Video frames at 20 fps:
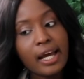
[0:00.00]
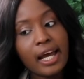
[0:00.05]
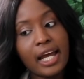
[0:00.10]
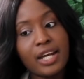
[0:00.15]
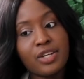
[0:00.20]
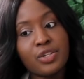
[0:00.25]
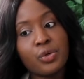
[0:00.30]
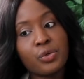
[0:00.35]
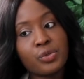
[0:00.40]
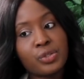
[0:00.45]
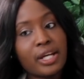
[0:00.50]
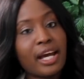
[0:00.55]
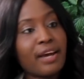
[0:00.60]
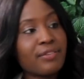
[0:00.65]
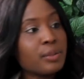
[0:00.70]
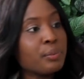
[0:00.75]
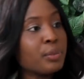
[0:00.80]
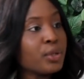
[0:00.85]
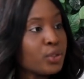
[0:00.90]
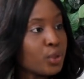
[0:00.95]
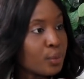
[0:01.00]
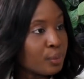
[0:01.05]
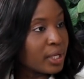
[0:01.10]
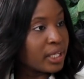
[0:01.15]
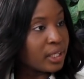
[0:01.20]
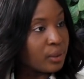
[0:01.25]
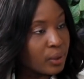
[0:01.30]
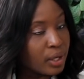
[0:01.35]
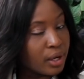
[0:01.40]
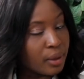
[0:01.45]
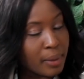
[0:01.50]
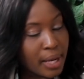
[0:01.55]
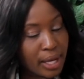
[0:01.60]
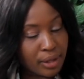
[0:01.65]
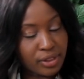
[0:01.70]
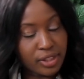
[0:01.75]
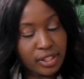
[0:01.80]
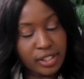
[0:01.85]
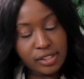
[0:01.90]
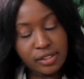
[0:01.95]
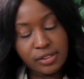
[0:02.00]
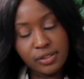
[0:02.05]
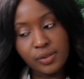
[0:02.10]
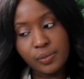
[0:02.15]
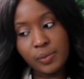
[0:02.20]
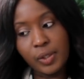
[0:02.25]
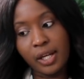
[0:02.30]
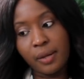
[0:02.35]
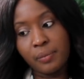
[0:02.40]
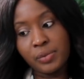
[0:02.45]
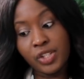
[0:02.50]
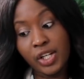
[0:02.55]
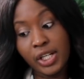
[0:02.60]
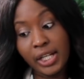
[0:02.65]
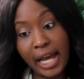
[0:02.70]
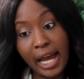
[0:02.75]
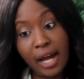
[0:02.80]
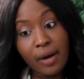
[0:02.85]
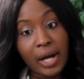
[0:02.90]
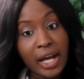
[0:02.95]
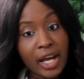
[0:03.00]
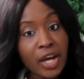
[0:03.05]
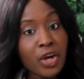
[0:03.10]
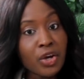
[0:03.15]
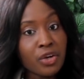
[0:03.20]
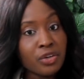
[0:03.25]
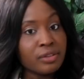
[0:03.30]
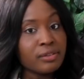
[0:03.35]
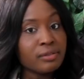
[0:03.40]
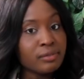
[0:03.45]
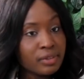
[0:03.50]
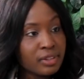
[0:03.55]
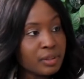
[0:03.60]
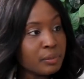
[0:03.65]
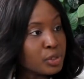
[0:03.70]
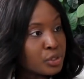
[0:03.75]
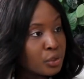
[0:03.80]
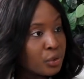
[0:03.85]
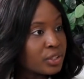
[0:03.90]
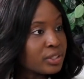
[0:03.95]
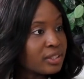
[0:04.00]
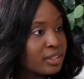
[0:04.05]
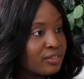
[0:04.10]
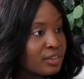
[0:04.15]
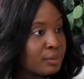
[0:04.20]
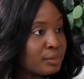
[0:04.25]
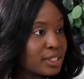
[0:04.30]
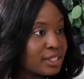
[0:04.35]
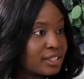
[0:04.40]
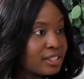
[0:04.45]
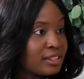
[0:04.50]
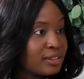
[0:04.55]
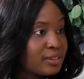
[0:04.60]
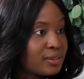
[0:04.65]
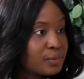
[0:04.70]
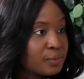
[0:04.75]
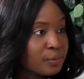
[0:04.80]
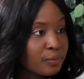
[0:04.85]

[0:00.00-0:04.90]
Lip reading: and you also have to put your money where your mouth is. So now I own the majority of the business.